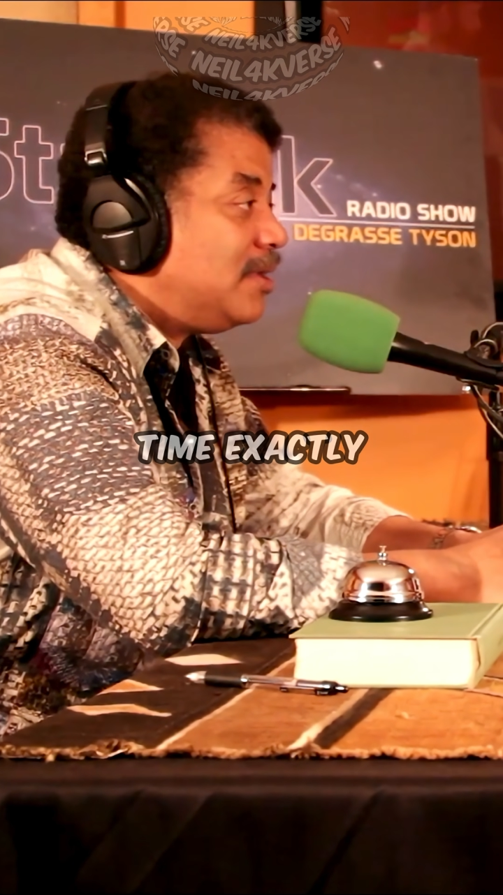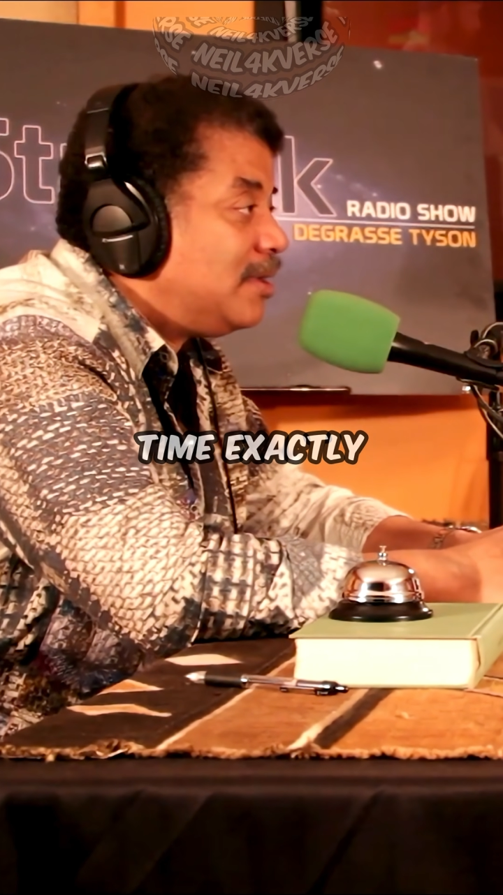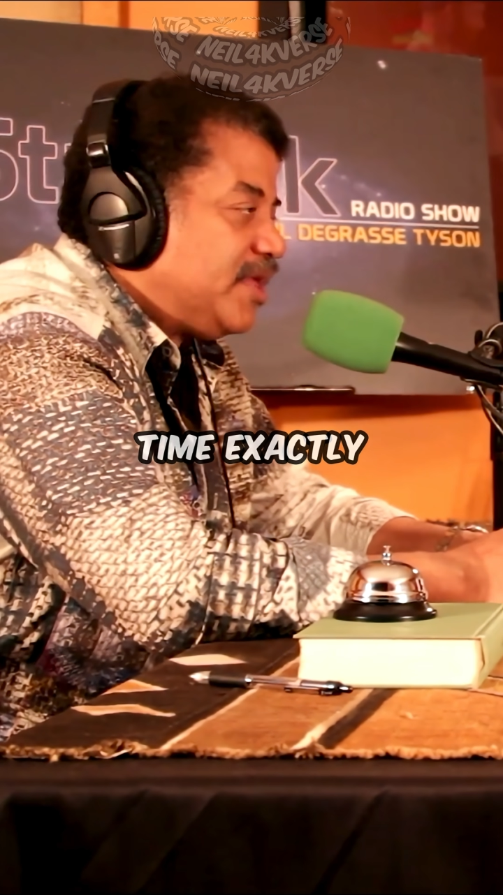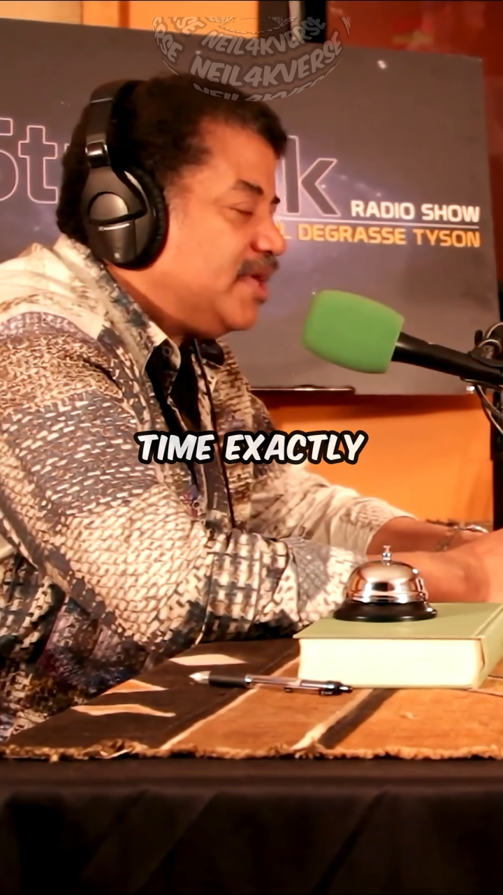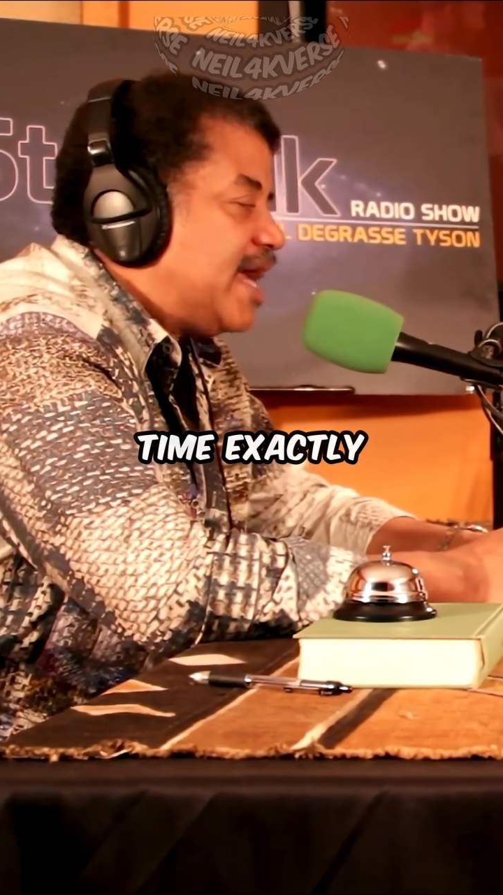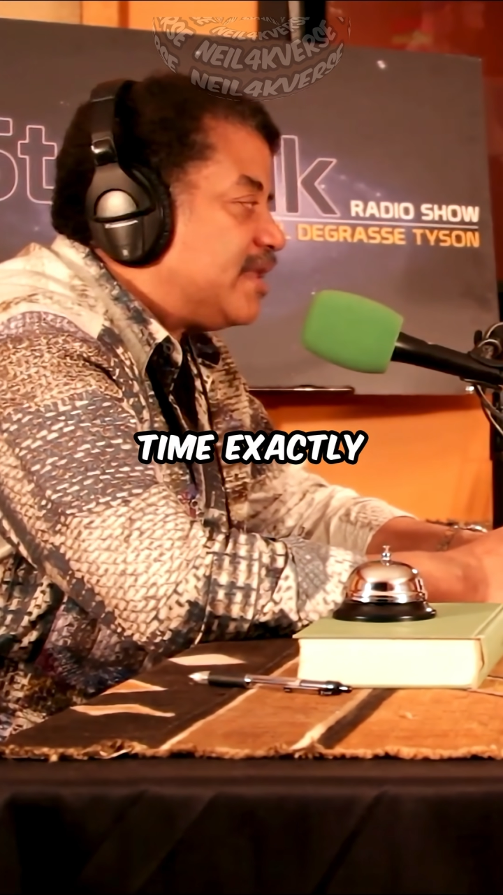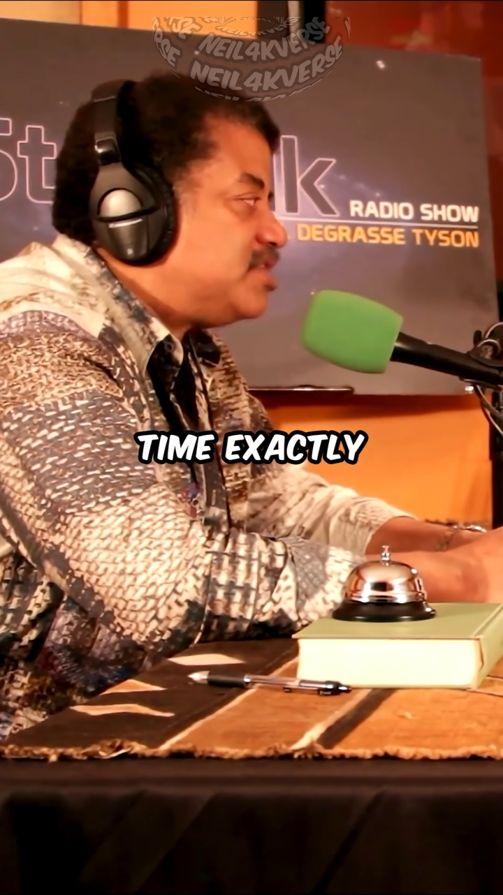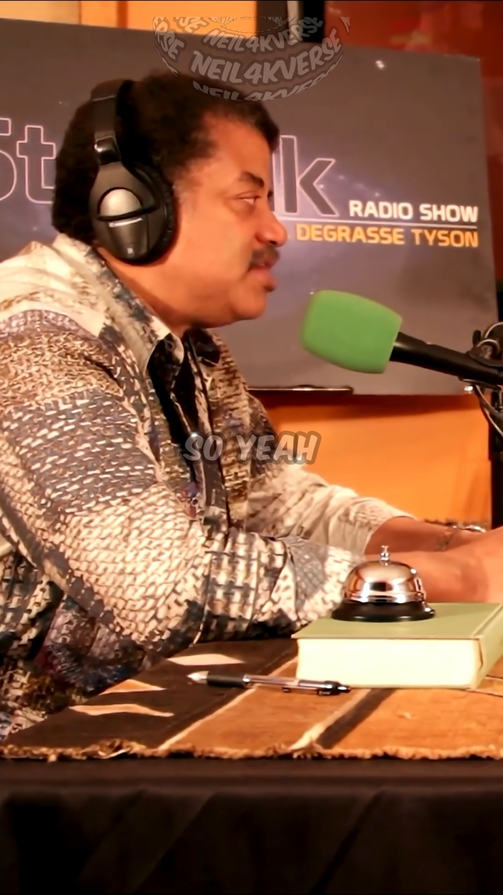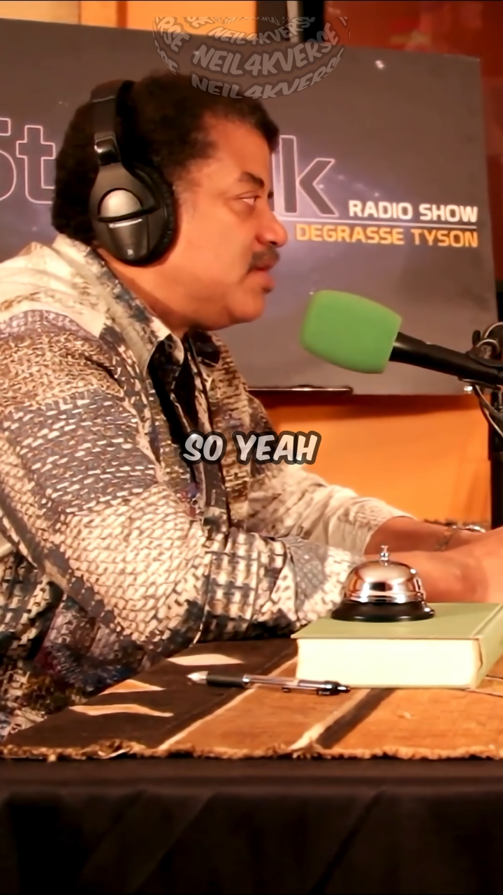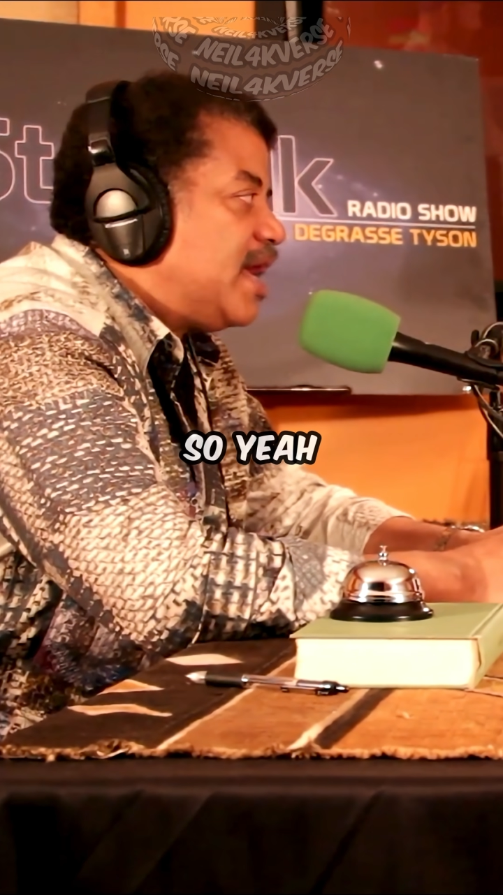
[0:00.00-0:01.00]
Point. Exactly.
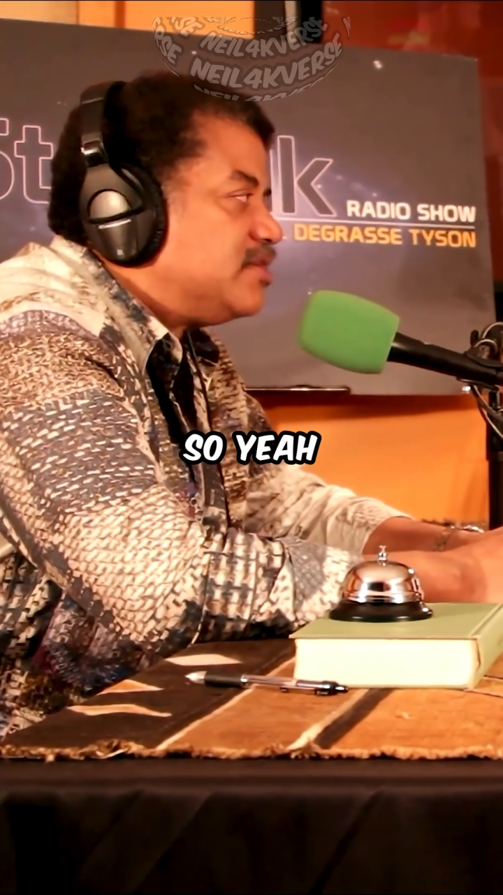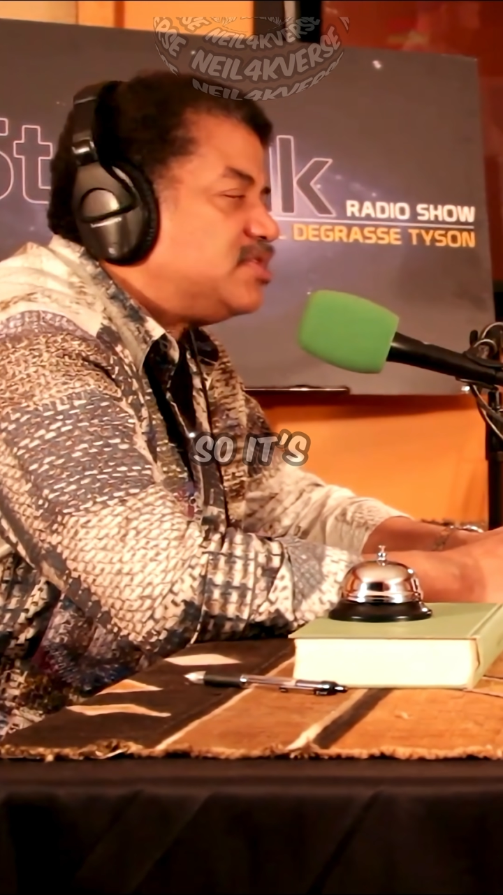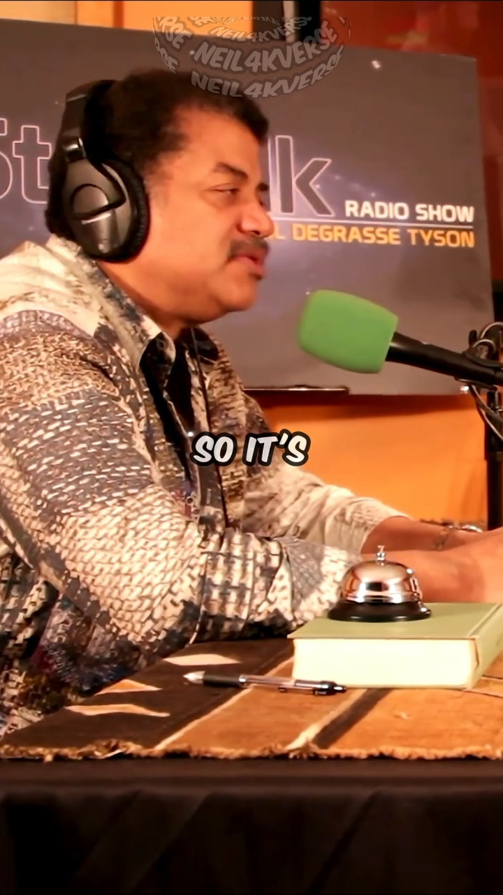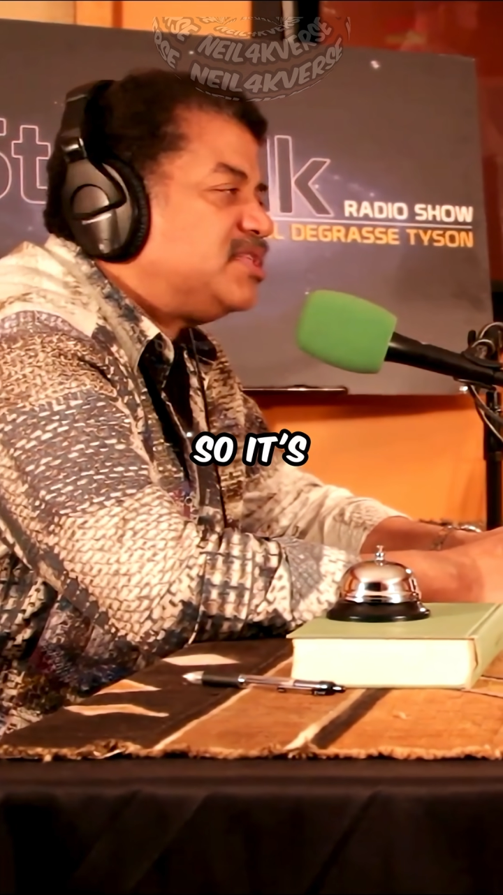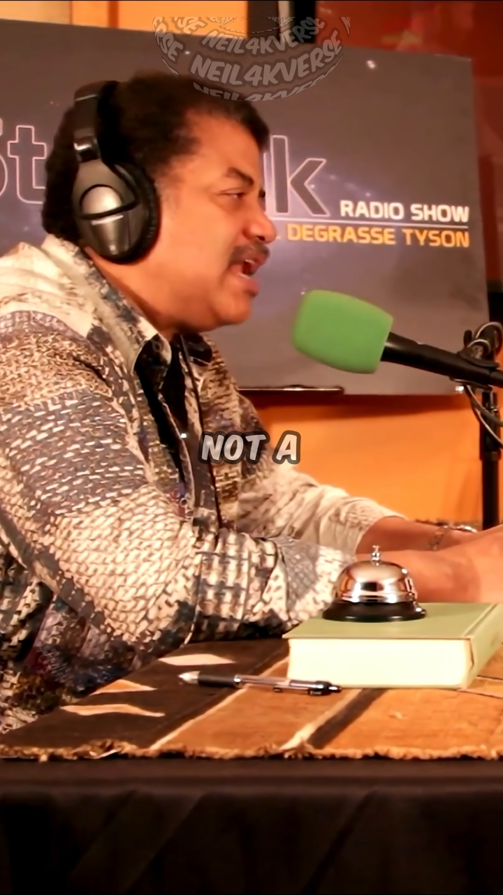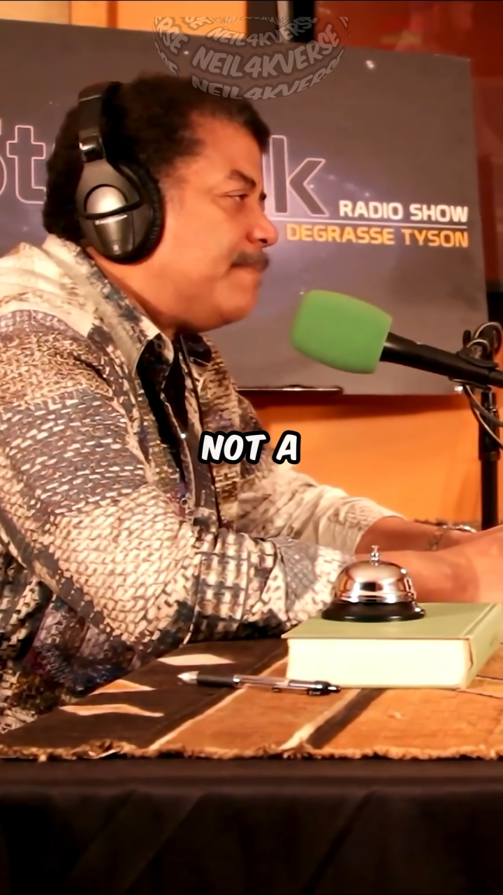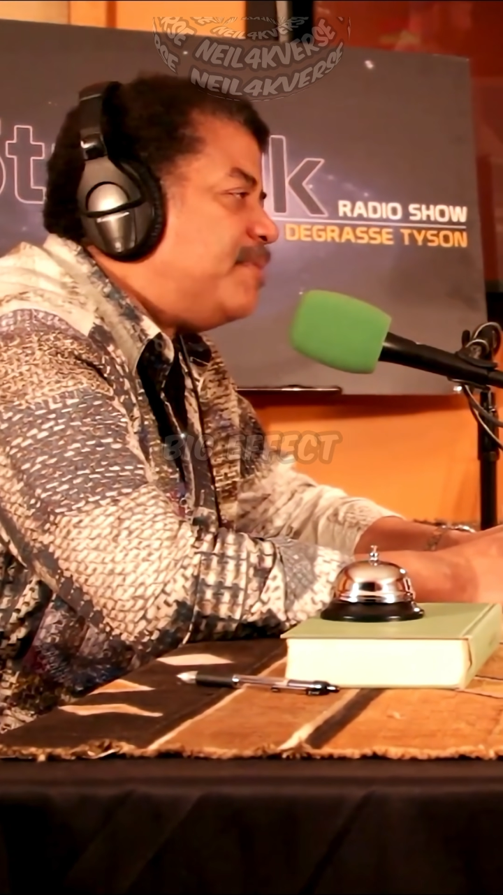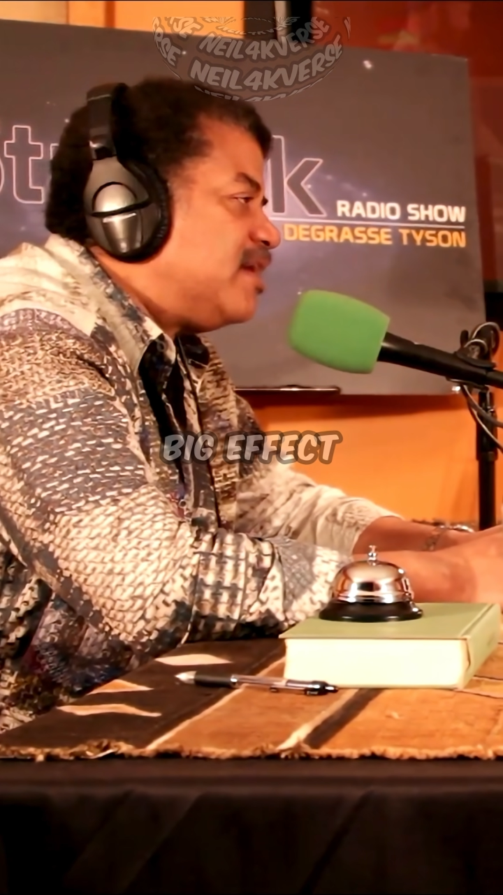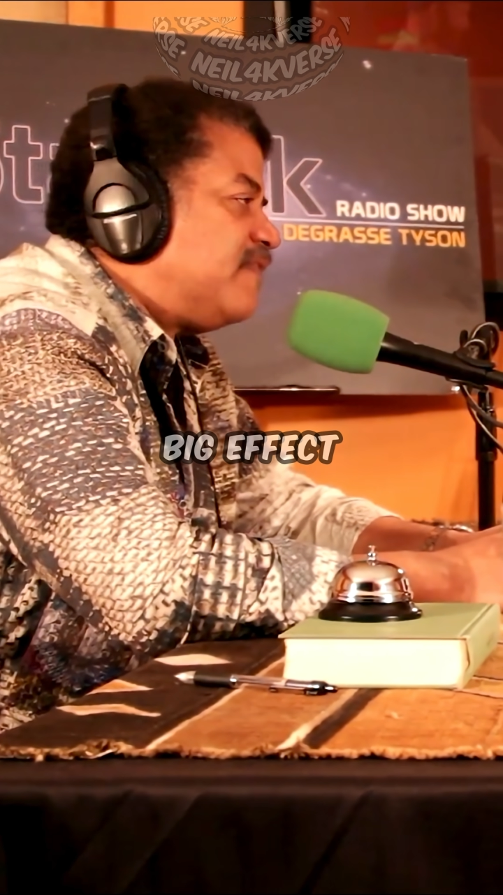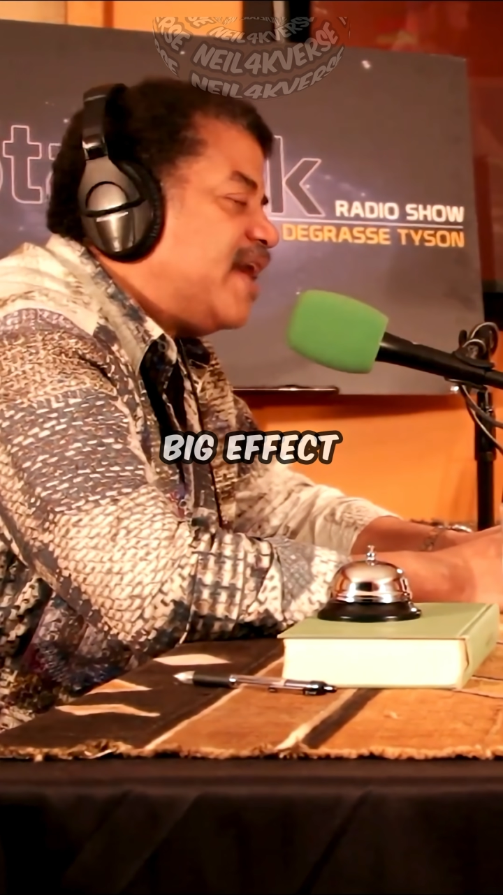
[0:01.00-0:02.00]
So yeah, so it's not a
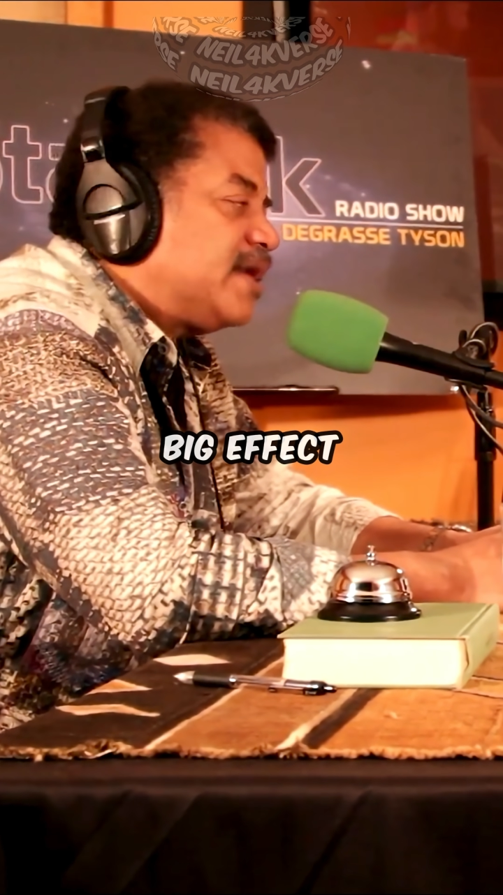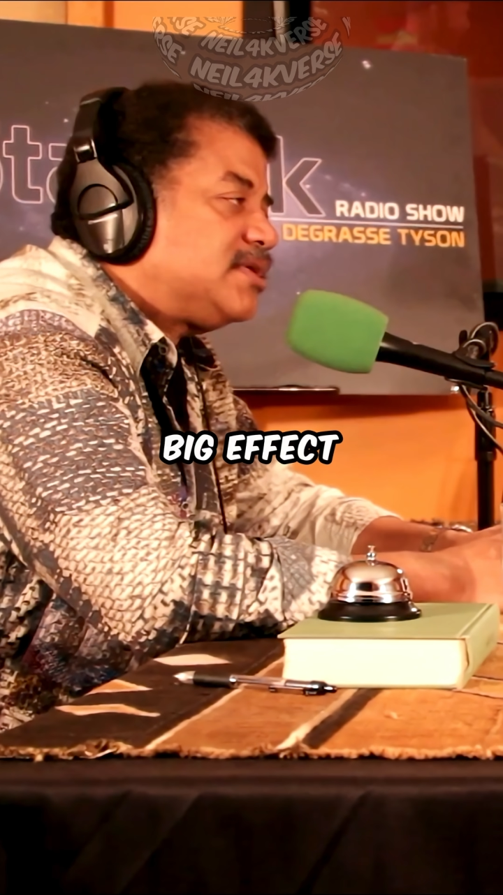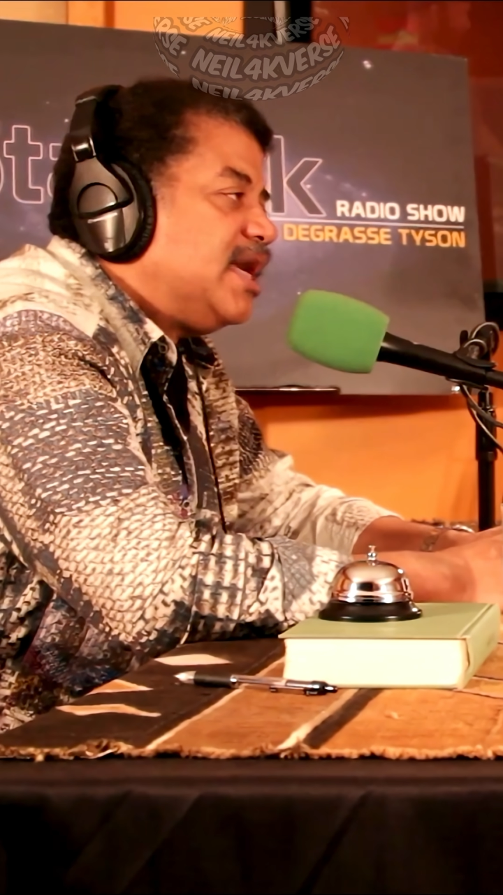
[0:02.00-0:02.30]
big effect,